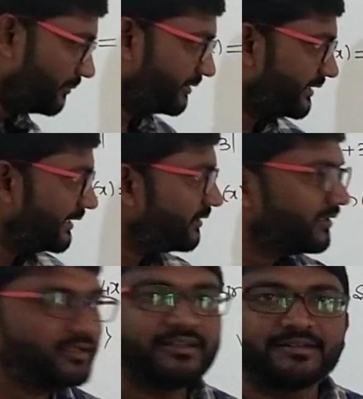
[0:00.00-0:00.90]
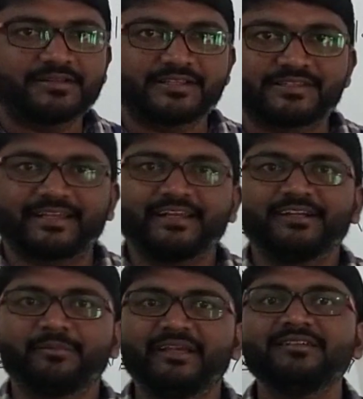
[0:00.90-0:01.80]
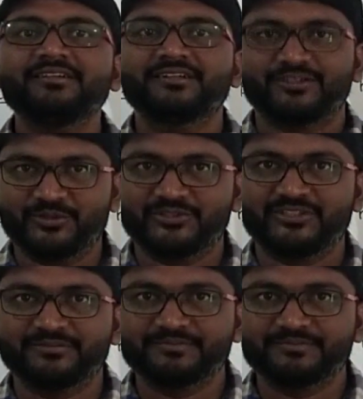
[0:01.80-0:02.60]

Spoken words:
completed the second main question.